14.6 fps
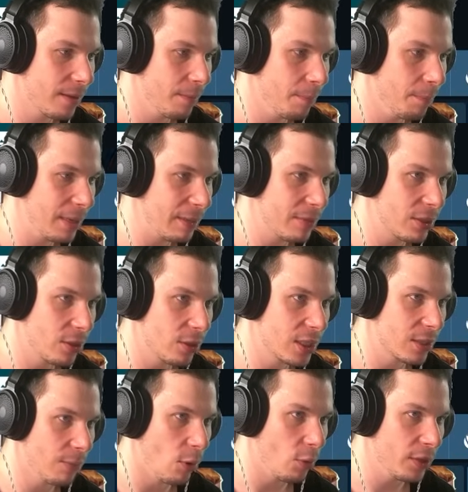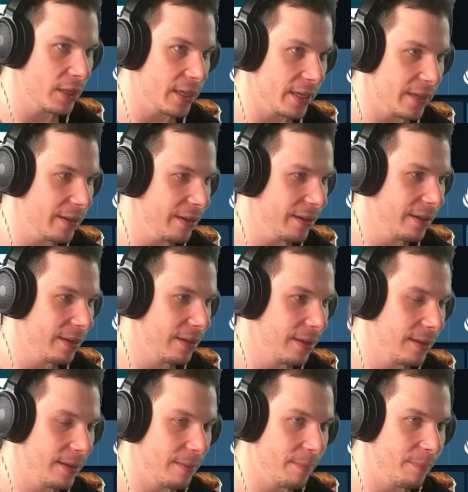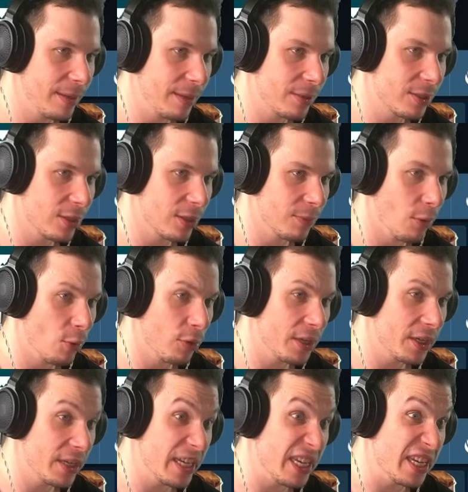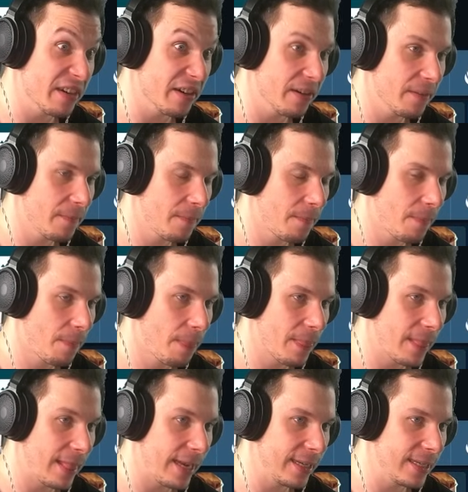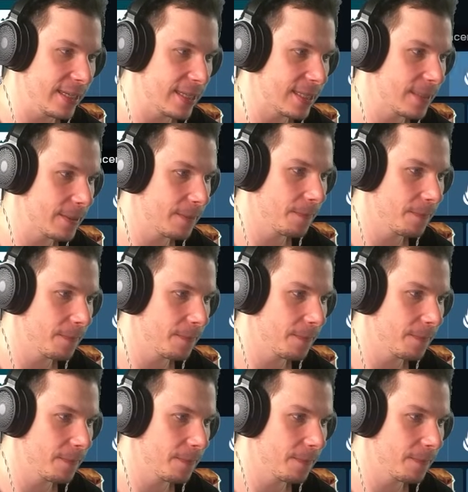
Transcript: brimstone smoke here, brimstone smoke here, like this.